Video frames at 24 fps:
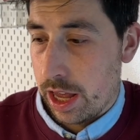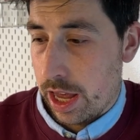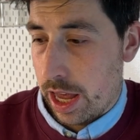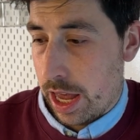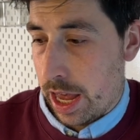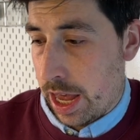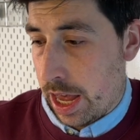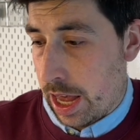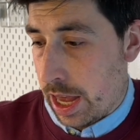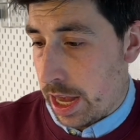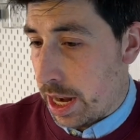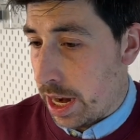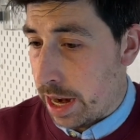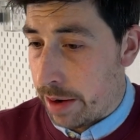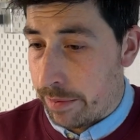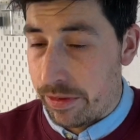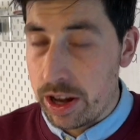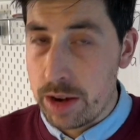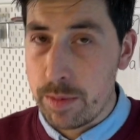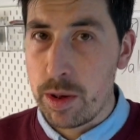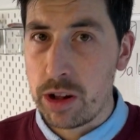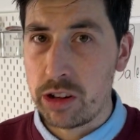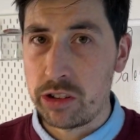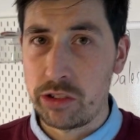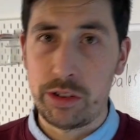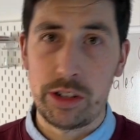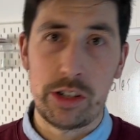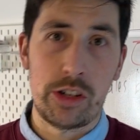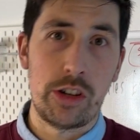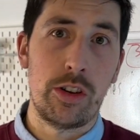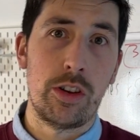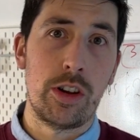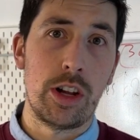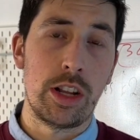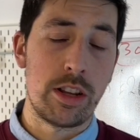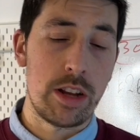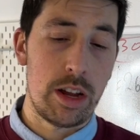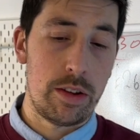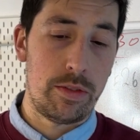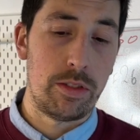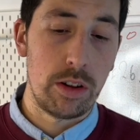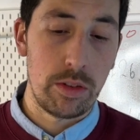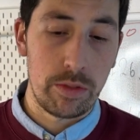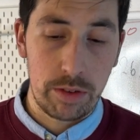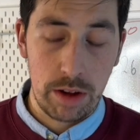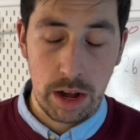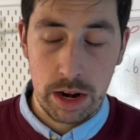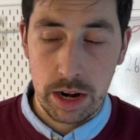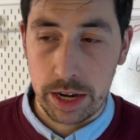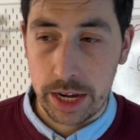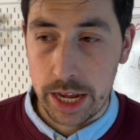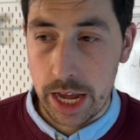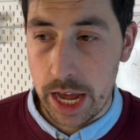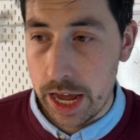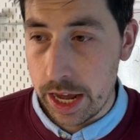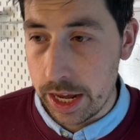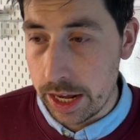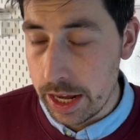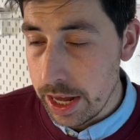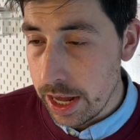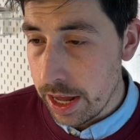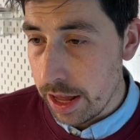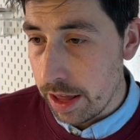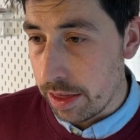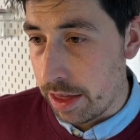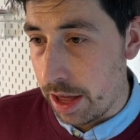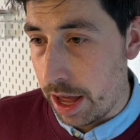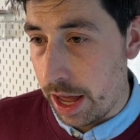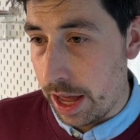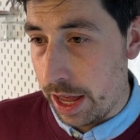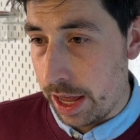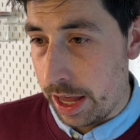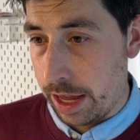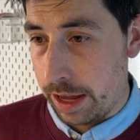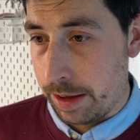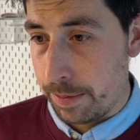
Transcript: and I'm very much such a tough love kind of guy that